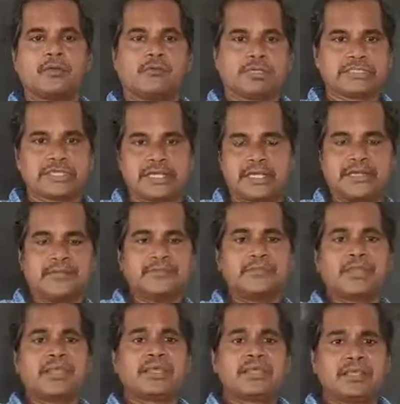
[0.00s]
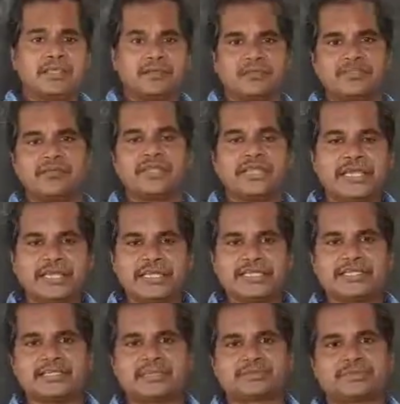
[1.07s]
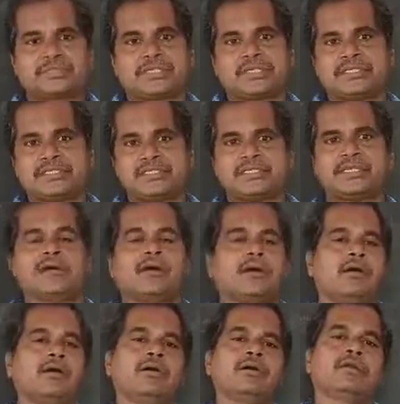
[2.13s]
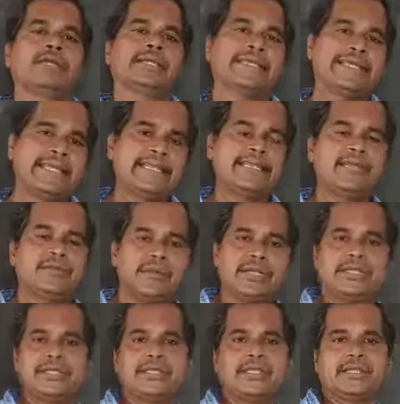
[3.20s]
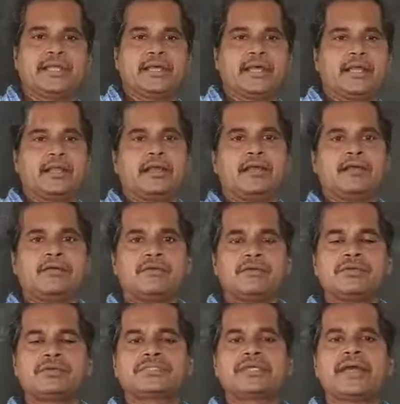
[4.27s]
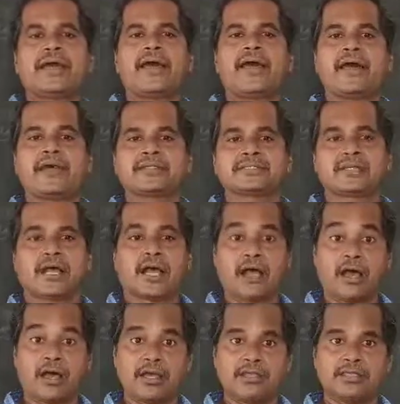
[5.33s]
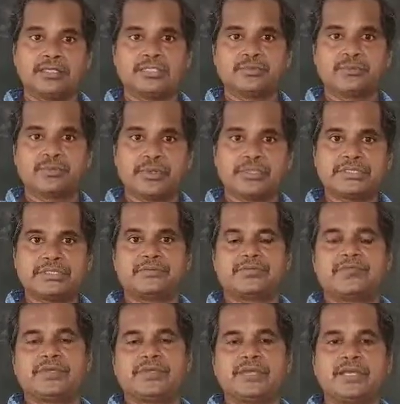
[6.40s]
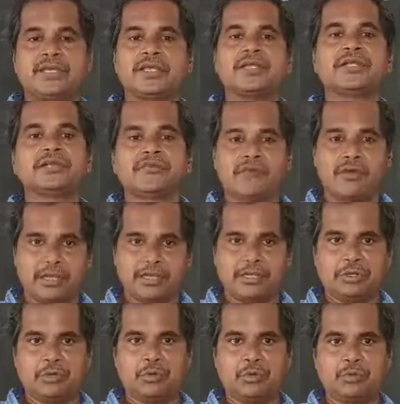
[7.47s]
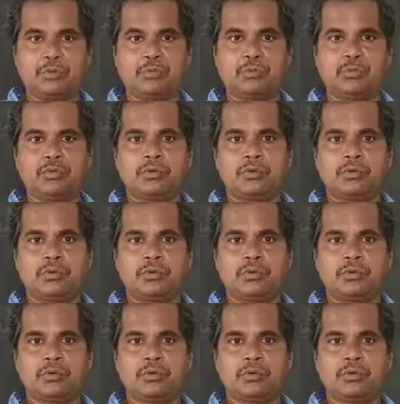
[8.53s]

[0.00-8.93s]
Once again, if any substance or any material which has high specific heat value,